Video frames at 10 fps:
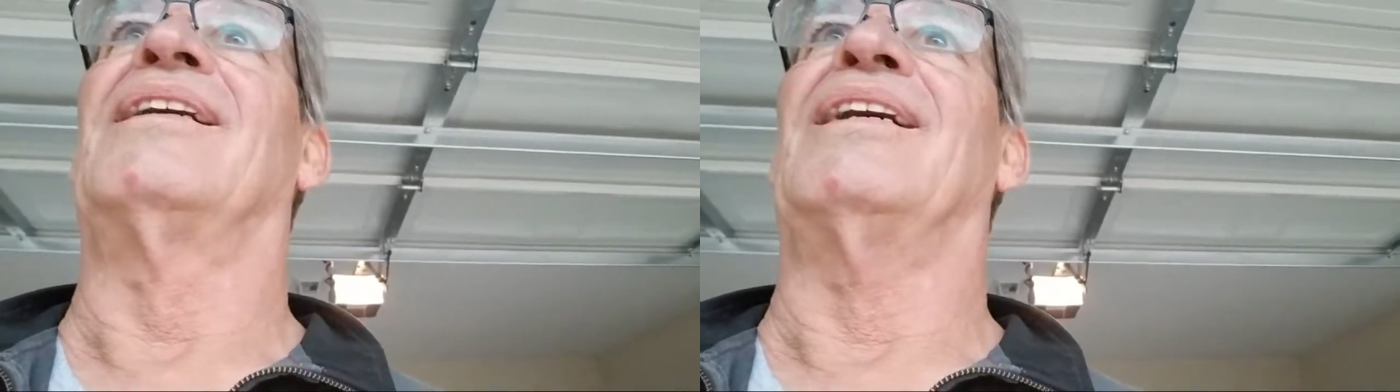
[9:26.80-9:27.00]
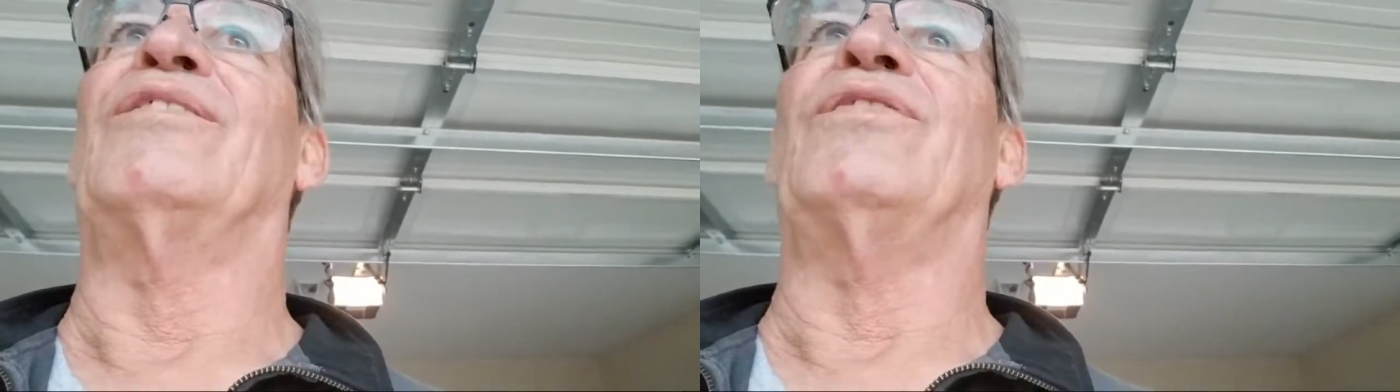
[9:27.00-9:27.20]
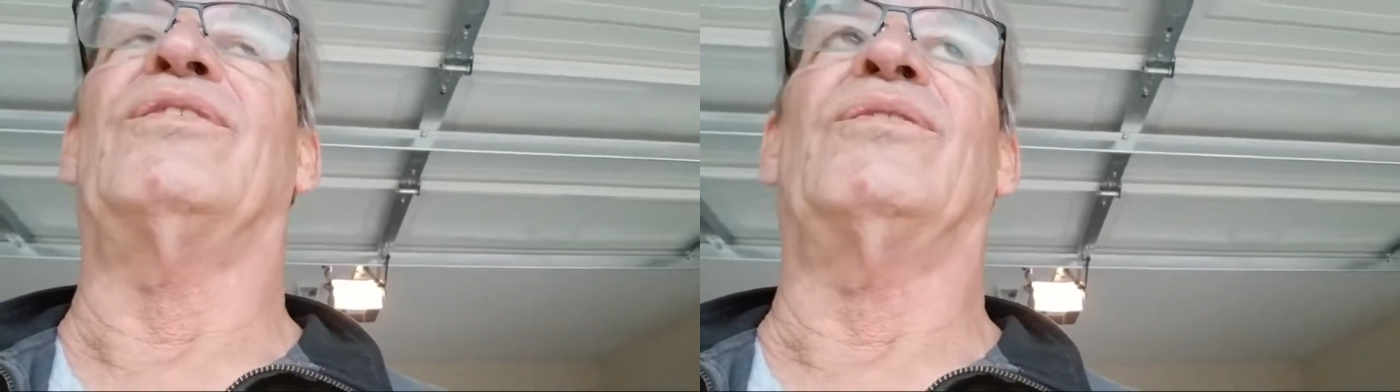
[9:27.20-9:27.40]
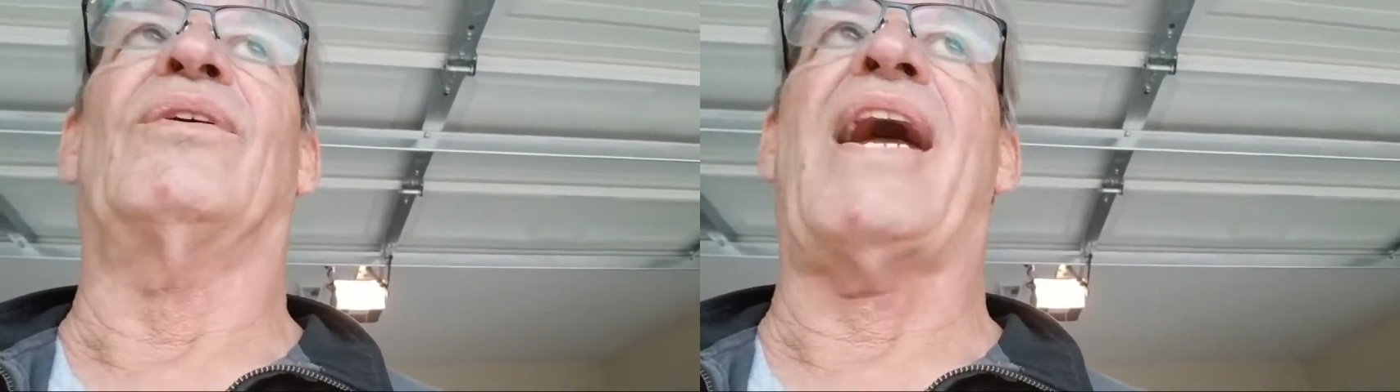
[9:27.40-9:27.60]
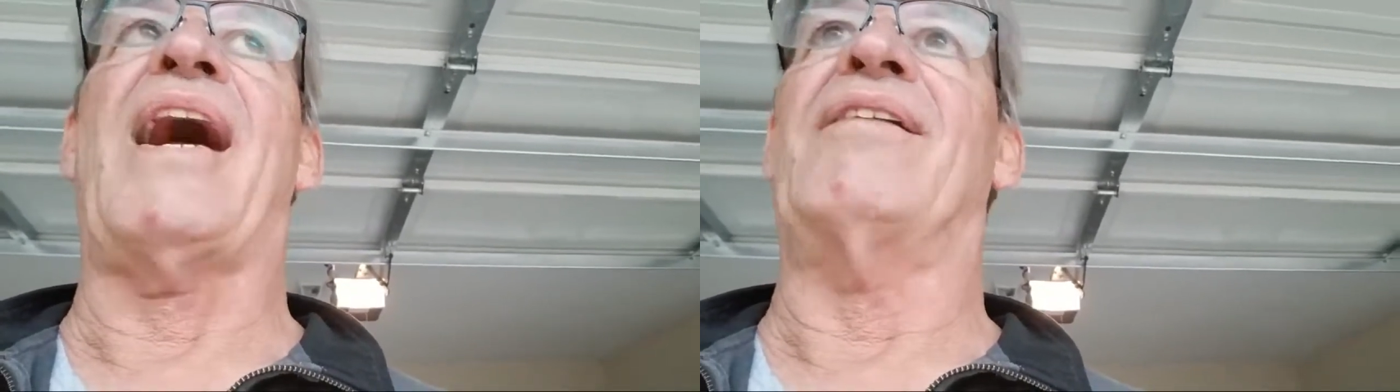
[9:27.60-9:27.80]
If you
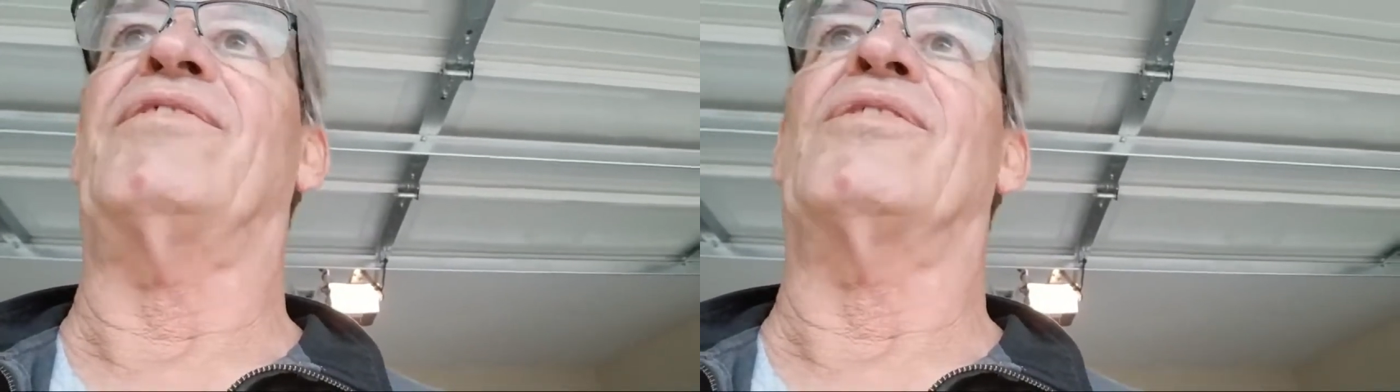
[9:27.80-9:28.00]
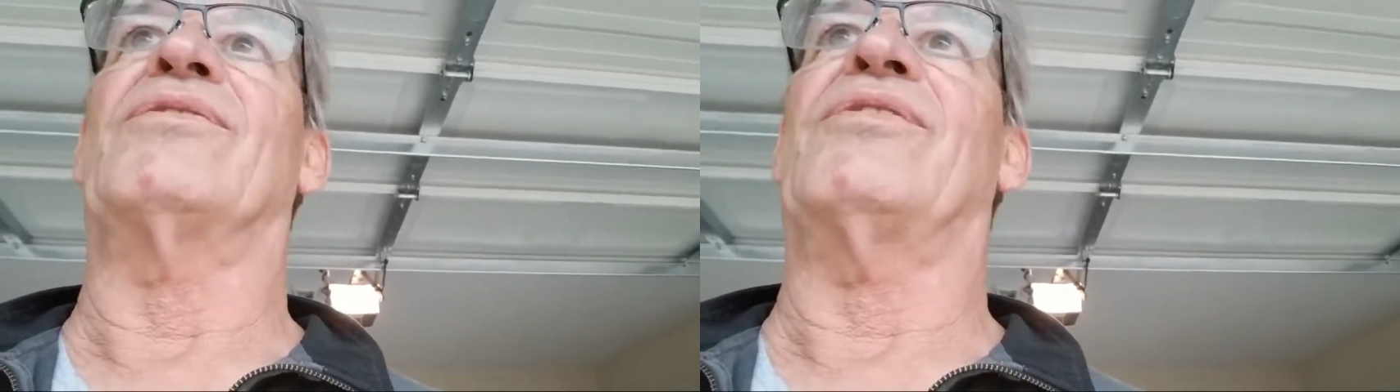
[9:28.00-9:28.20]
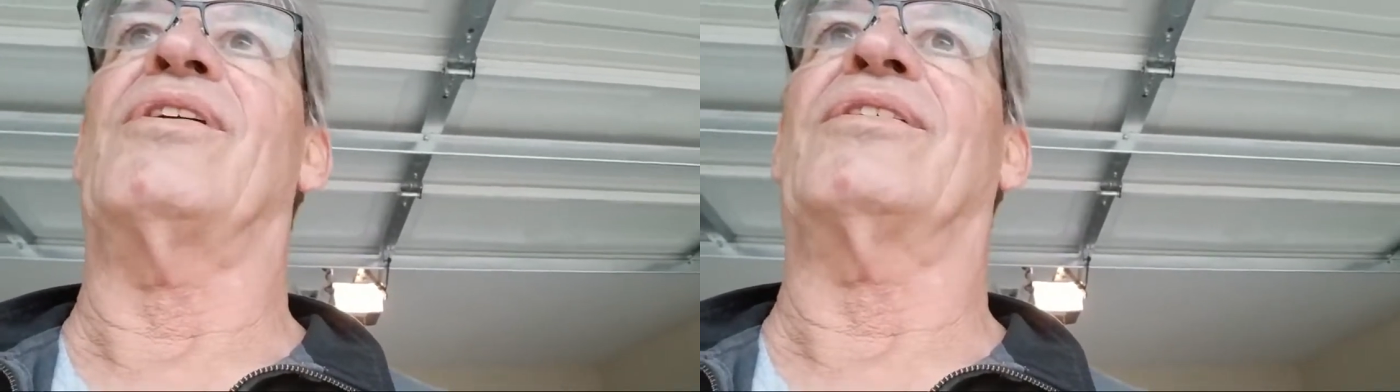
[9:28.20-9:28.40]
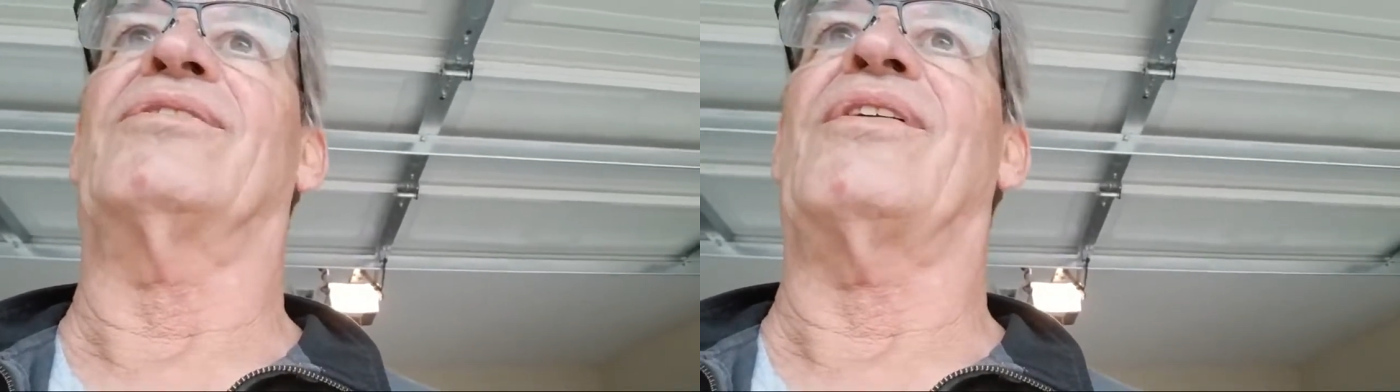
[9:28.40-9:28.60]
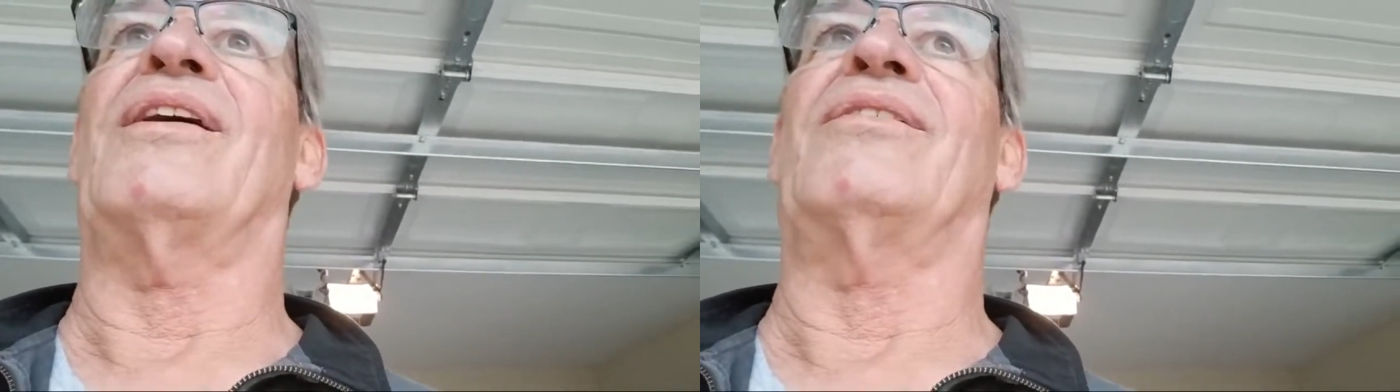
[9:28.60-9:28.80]
have your own truck and
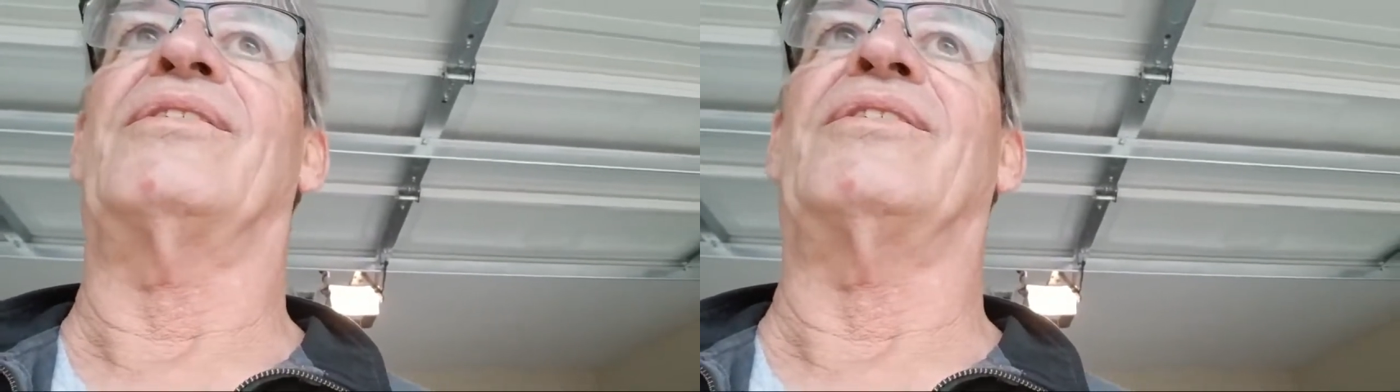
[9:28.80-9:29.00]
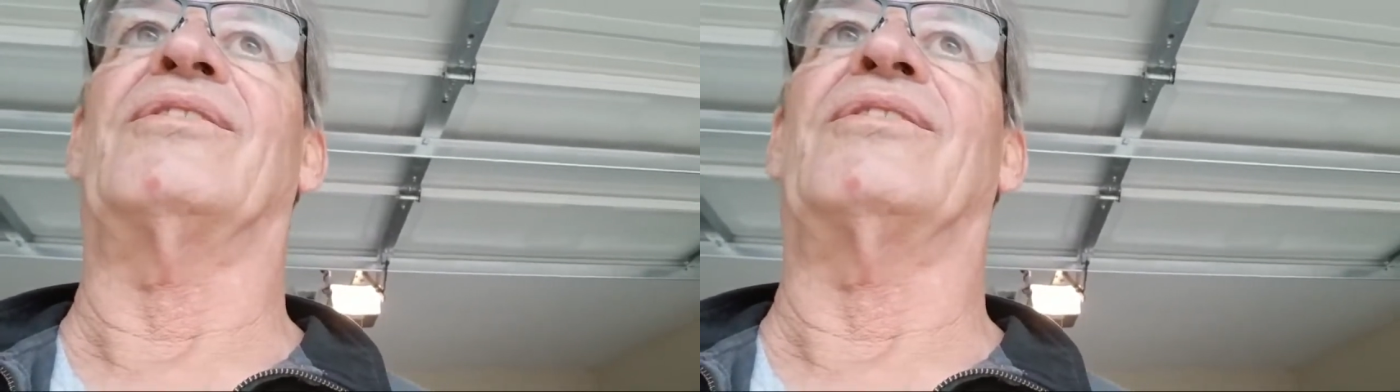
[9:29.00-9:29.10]
trailer and